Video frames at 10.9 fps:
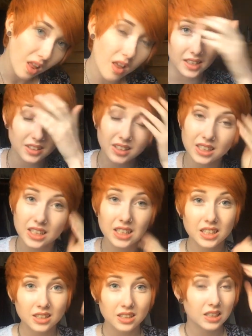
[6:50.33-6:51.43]
But
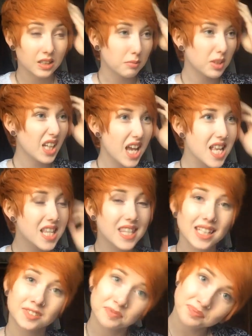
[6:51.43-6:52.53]
yes,
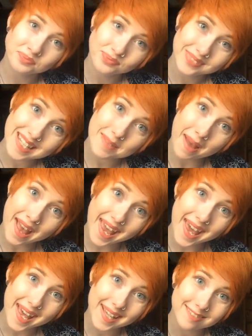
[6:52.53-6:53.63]
this is my
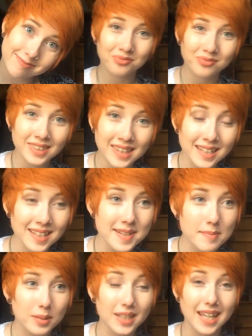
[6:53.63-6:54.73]
hair.
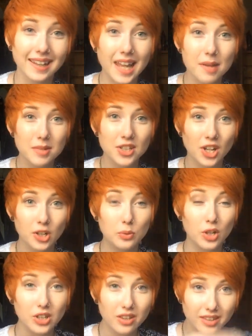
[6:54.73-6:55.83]
But yeah, let me know
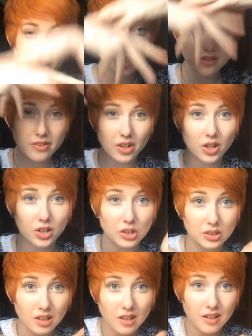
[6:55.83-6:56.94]
what you think of the
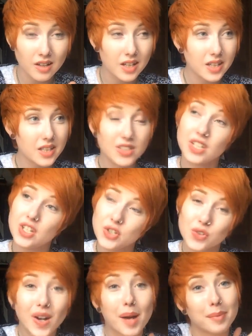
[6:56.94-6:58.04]
whole
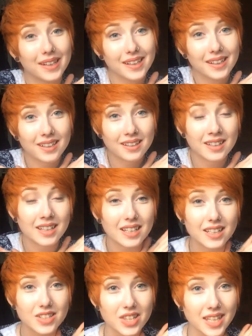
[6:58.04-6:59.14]
ginger abbey.
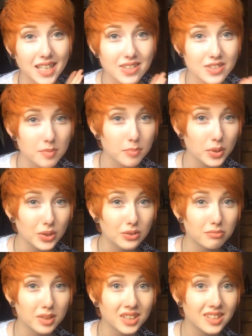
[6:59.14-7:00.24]
Do you think it's an
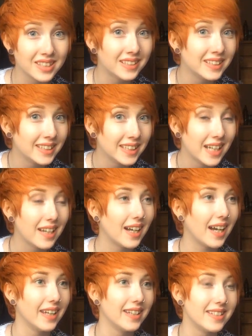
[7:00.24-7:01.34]
improvement?
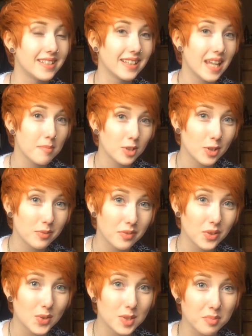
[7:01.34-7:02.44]
And let if you've
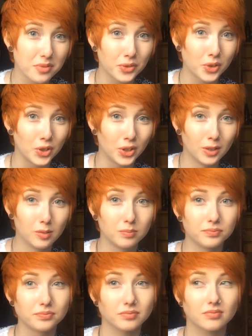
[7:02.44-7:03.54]
used it before,
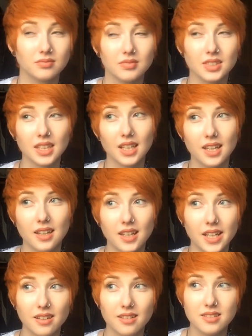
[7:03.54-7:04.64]

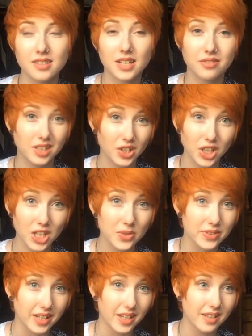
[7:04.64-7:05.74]
and if you're gonna
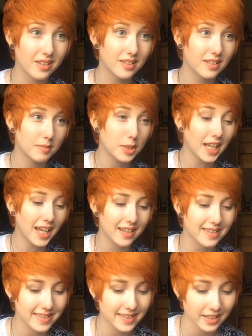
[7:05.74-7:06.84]
use it. But
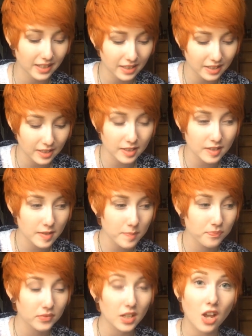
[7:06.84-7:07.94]
yes.
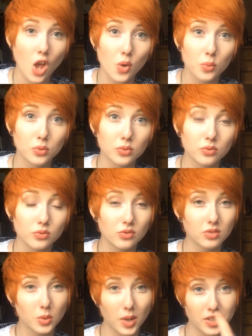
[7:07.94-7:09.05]
Oh,
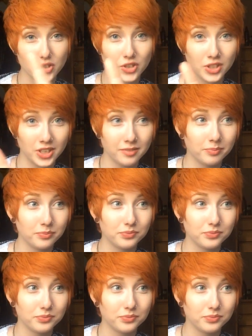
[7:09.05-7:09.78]
question.